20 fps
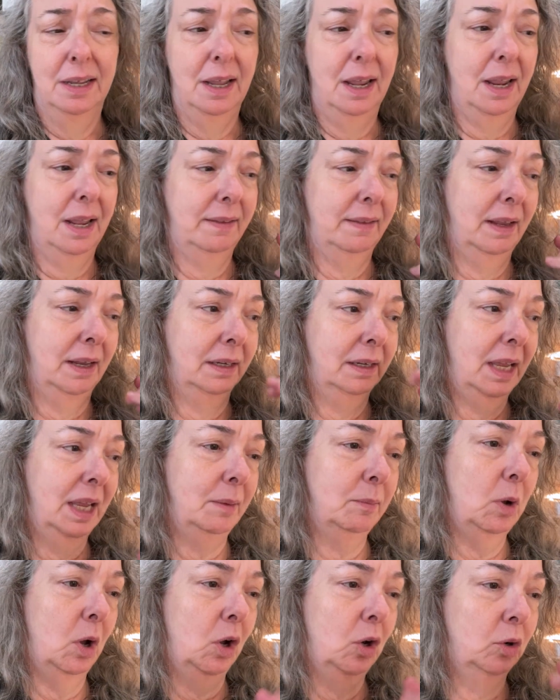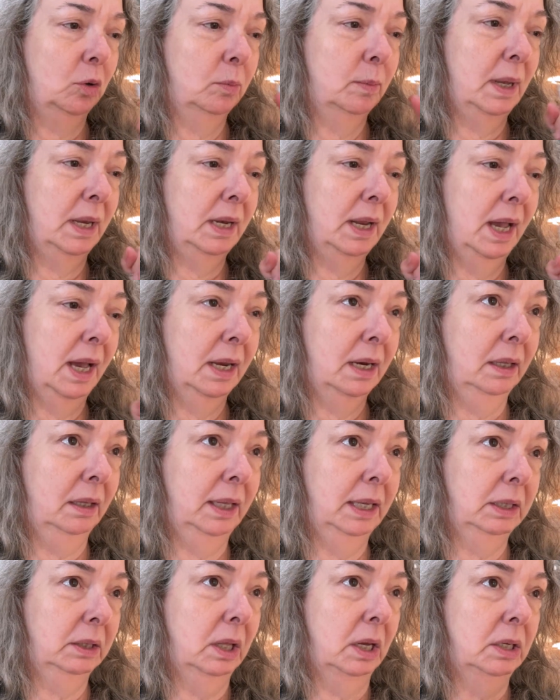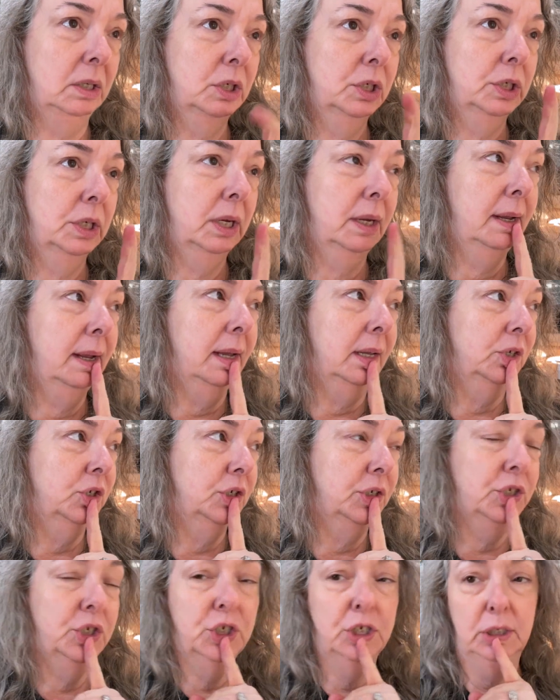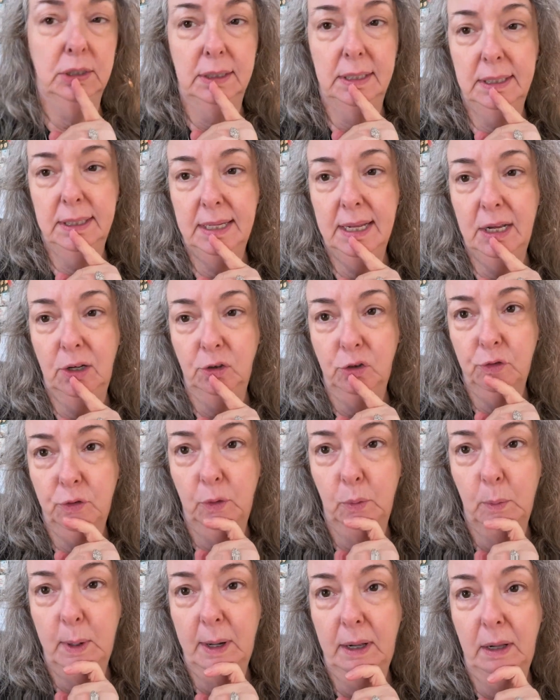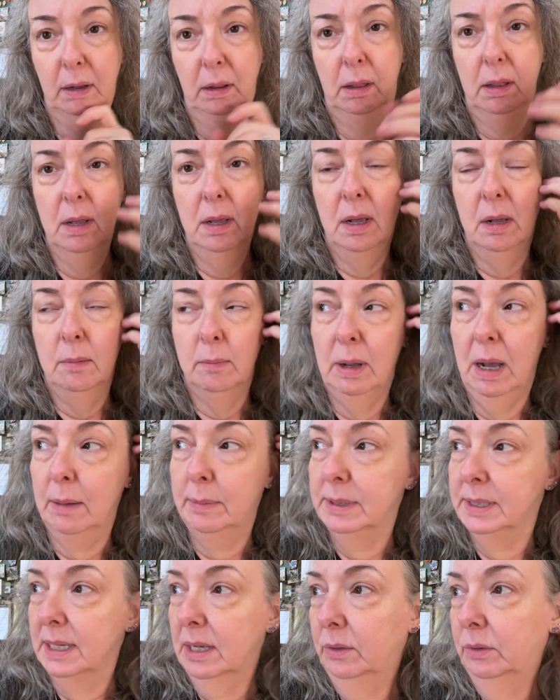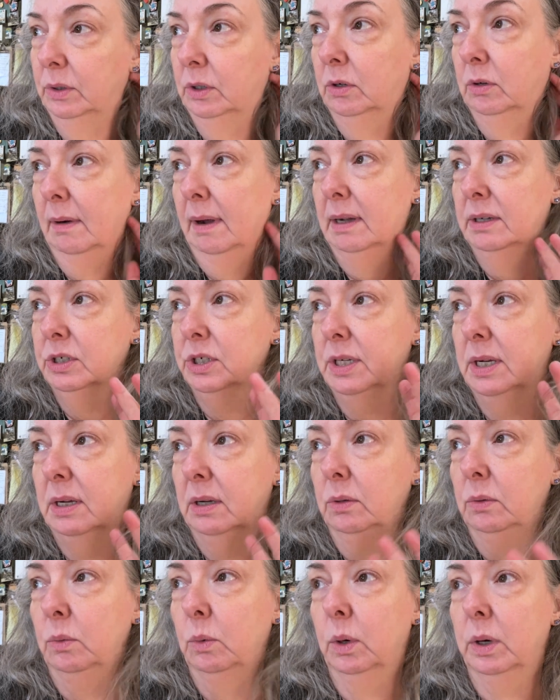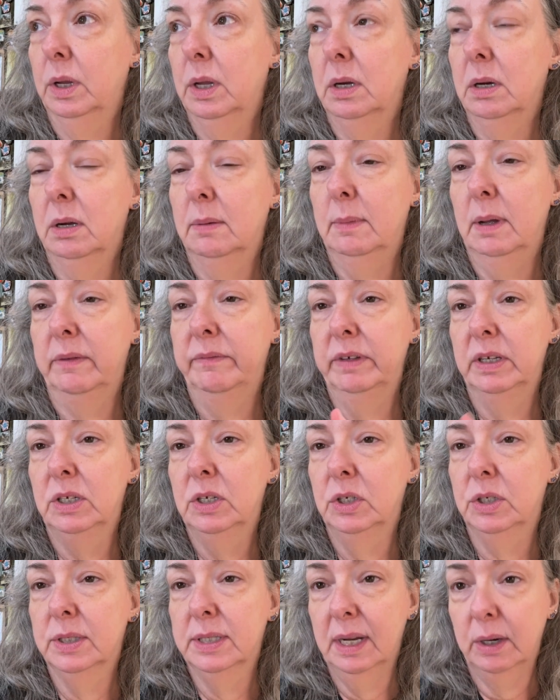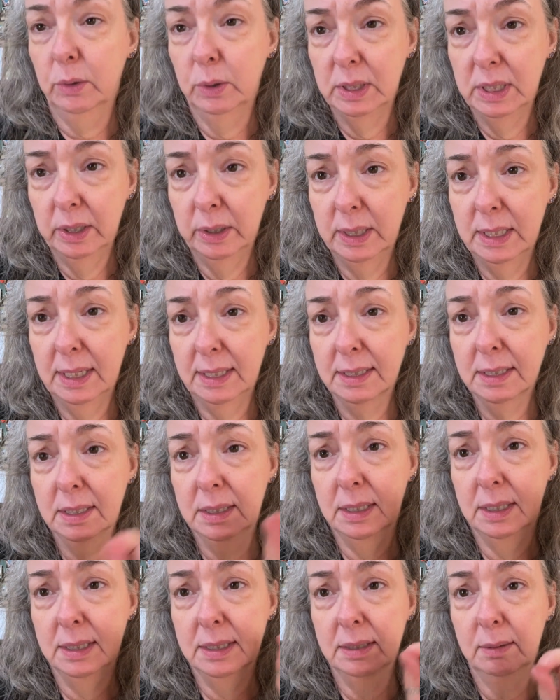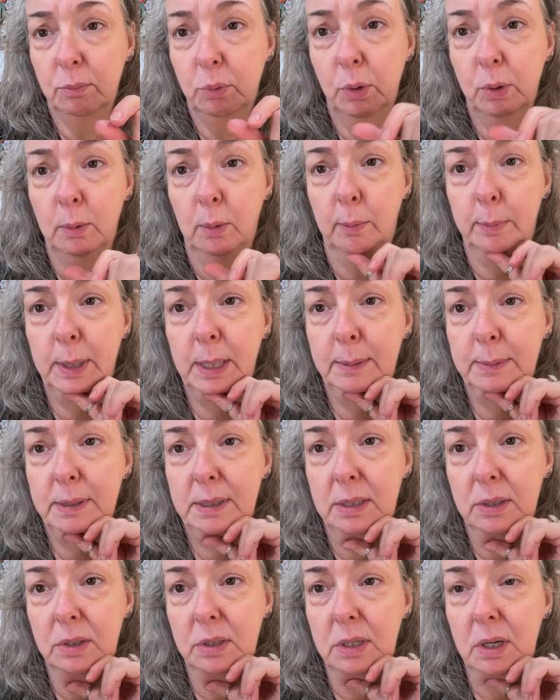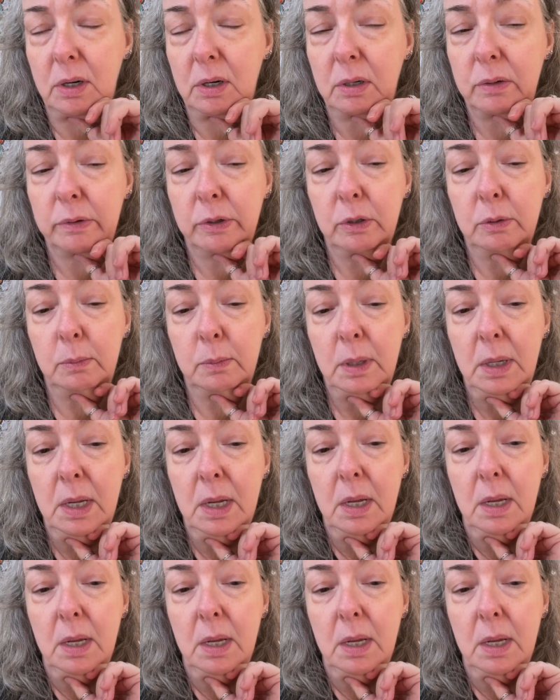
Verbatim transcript: and then came home and had a late lunch and just chilled on the couch for a while. Bob is out in the garage now working on my vintage secretary desk that at some point will be upstairs in the art room.